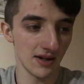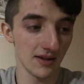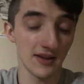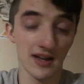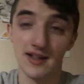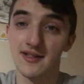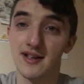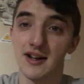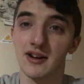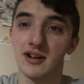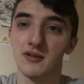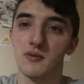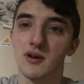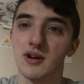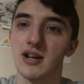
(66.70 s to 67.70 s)
that's not
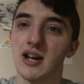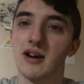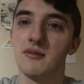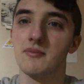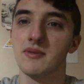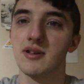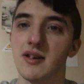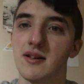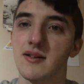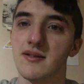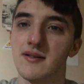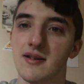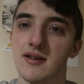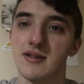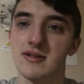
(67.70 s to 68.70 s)
gonna work out because
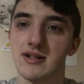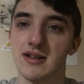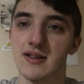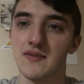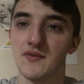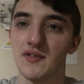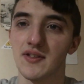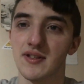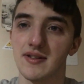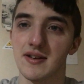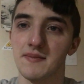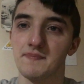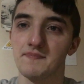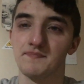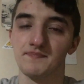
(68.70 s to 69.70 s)
she doesn't feel the
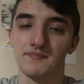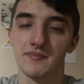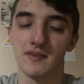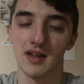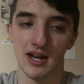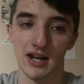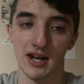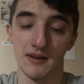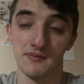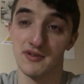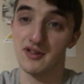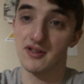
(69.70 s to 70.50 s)
same, and I'm